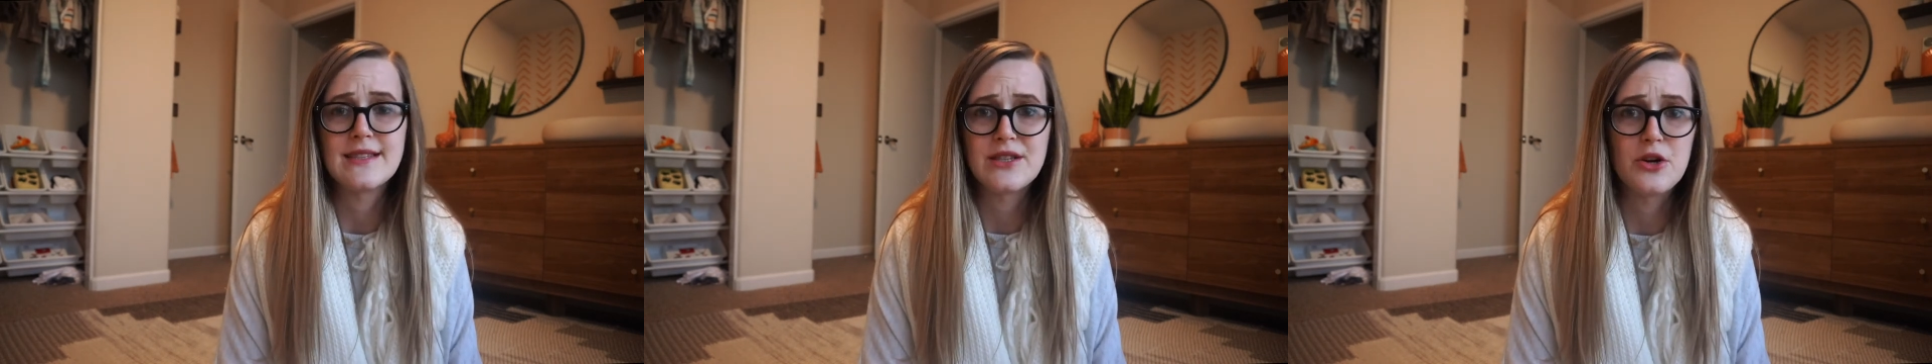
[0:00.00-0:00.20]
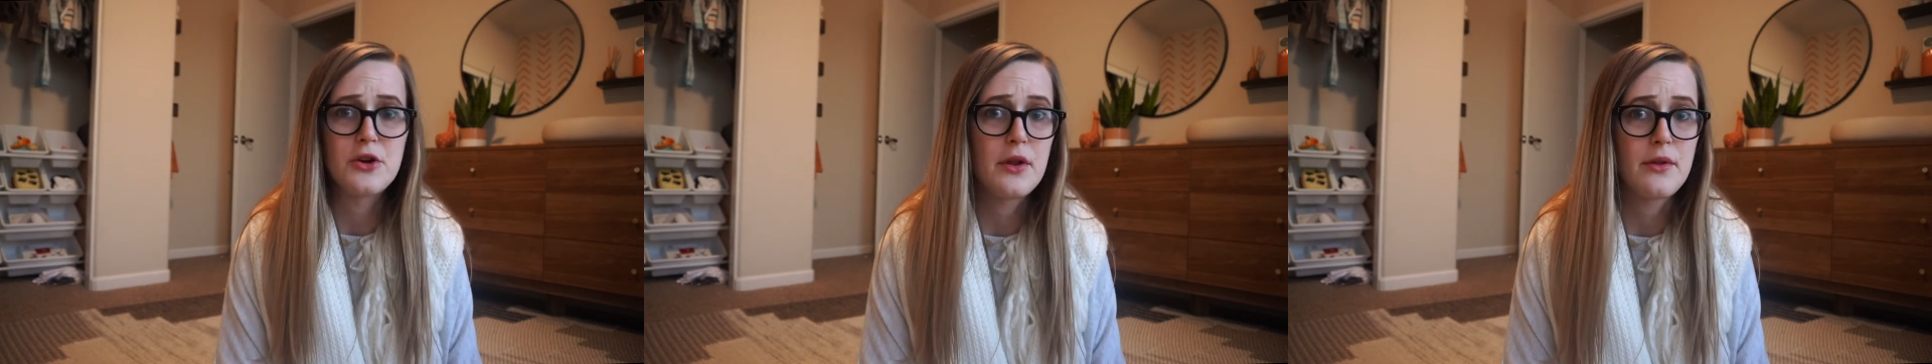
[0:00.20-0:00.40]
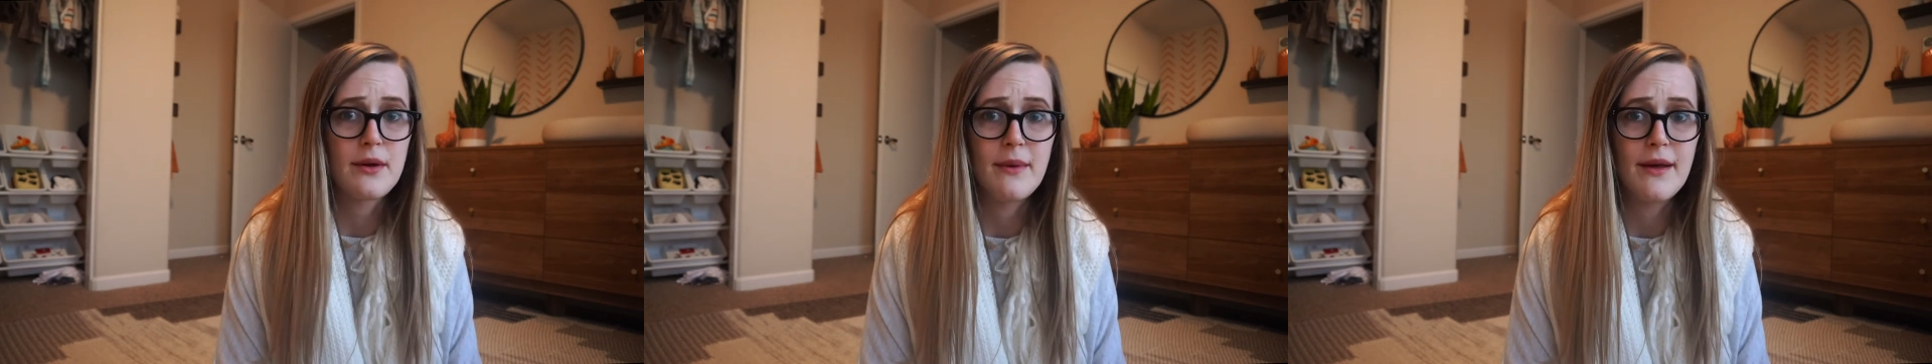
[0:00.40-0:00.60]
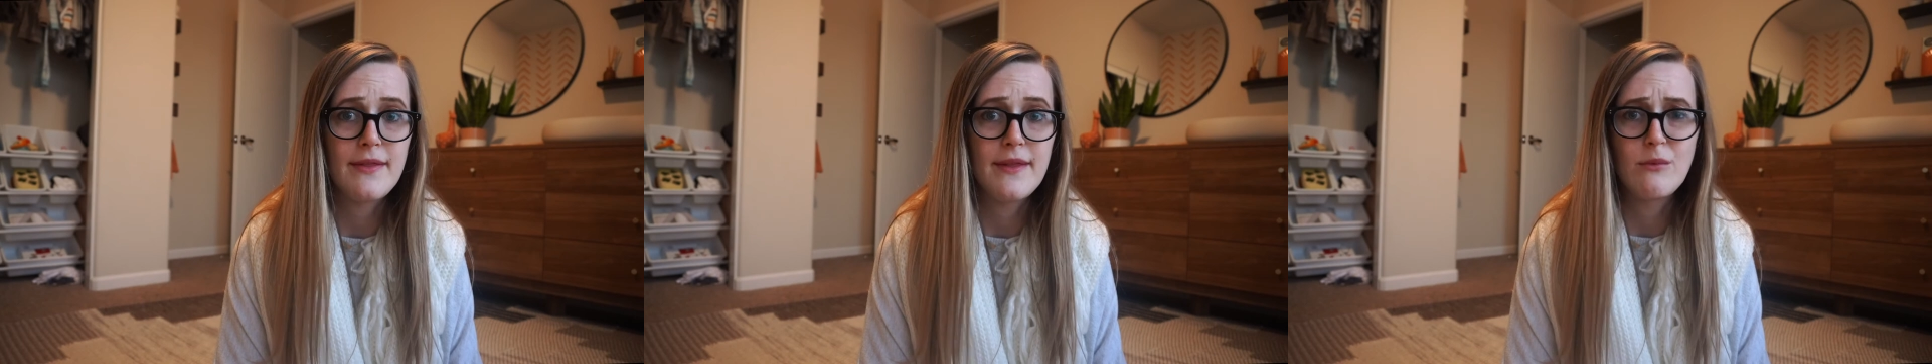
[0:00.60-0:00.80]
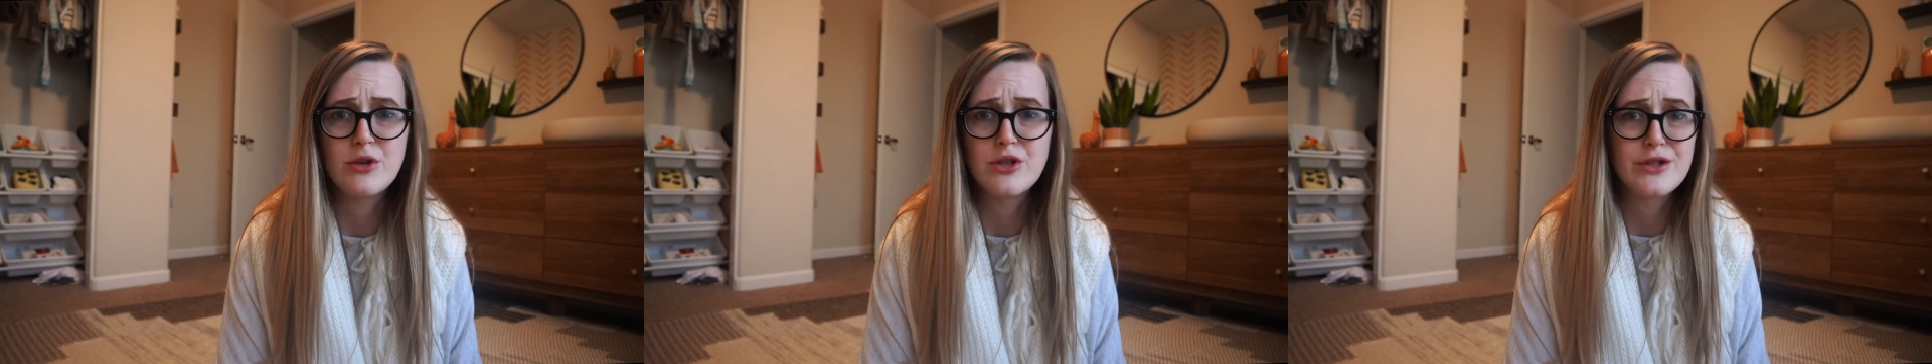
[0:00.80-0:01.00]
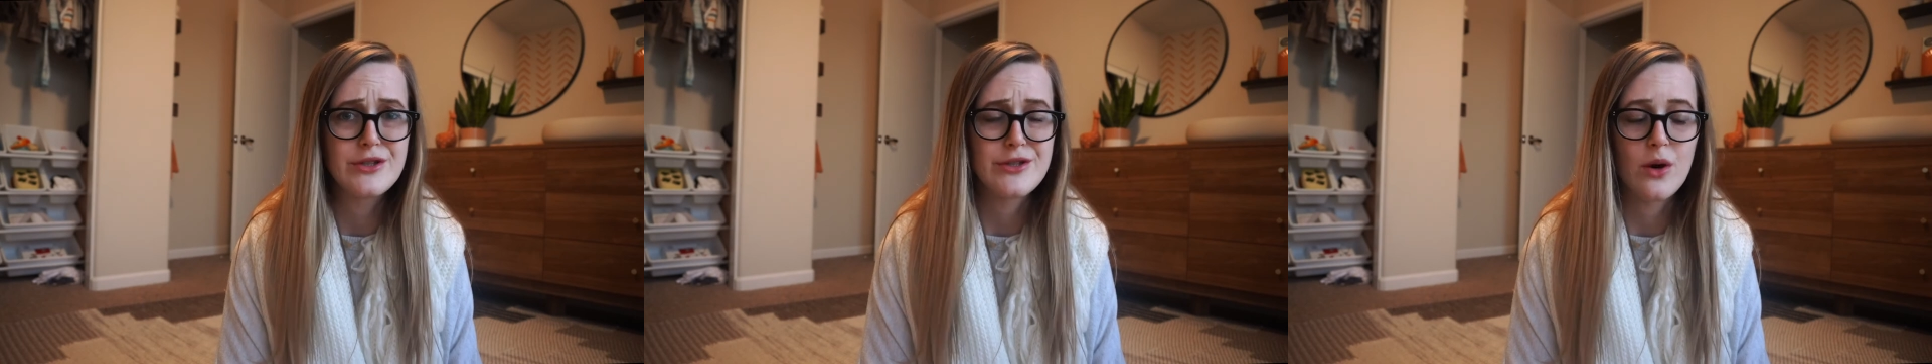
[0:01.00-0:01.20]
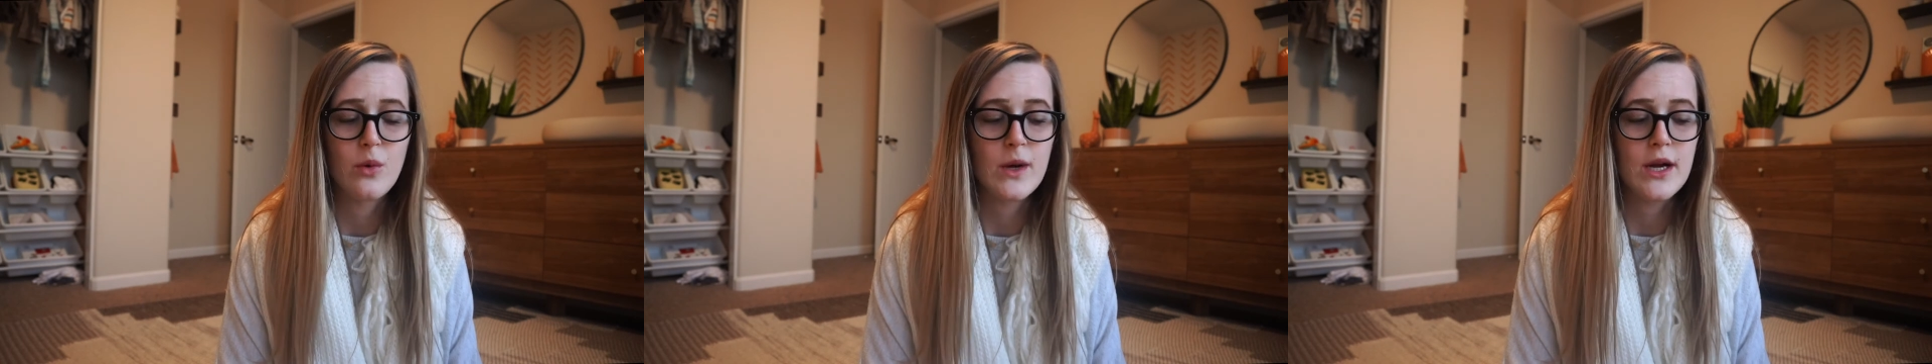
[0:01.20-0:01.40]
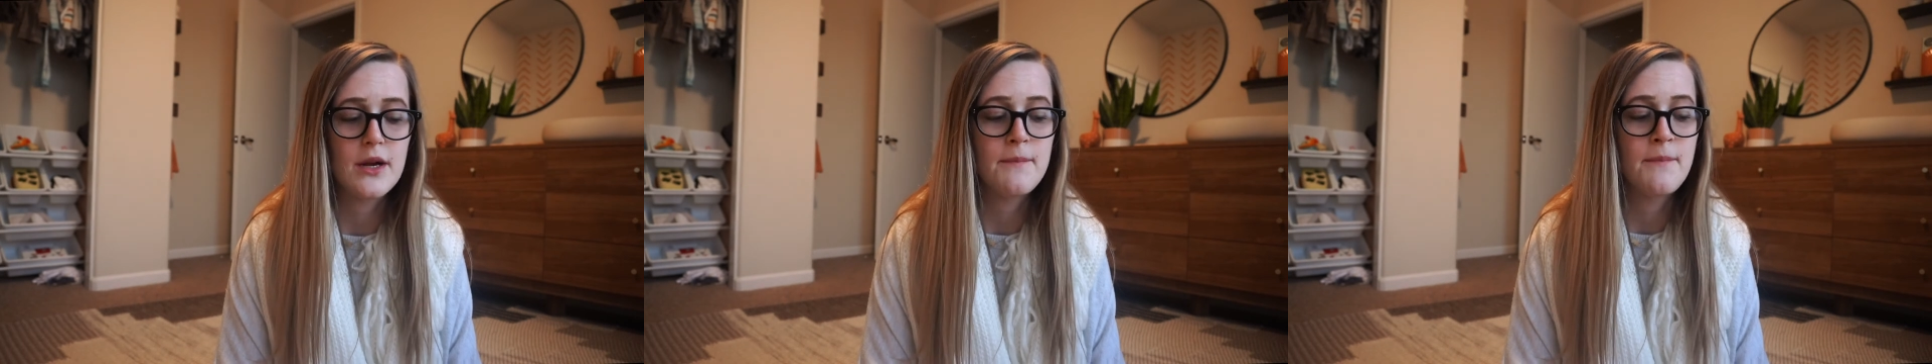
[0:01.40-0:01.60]
zero to three month in, which is so
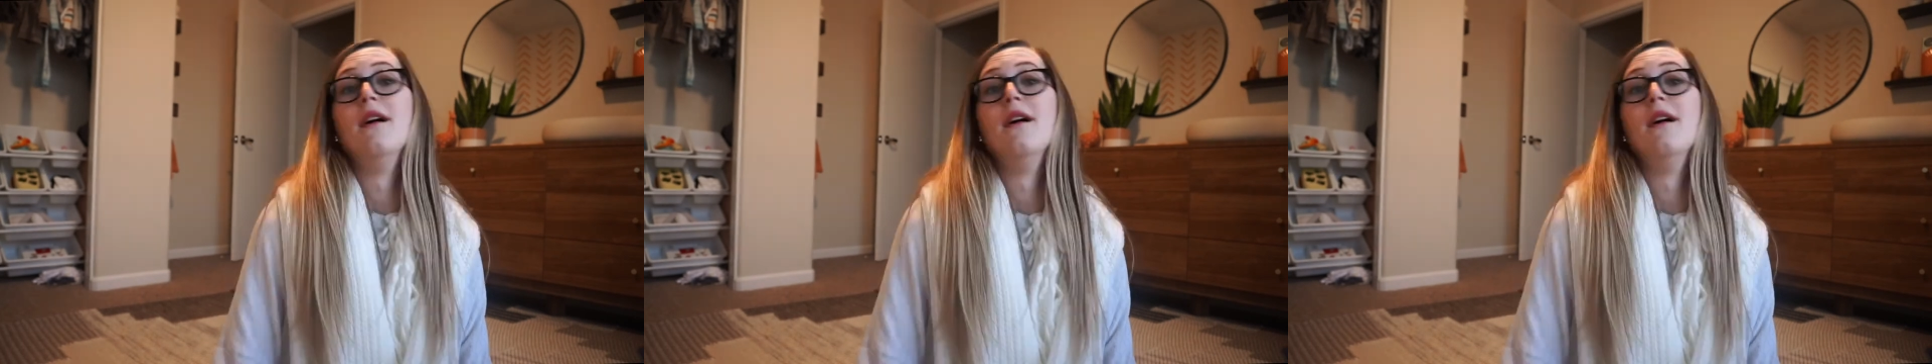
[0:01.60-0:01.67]
weird.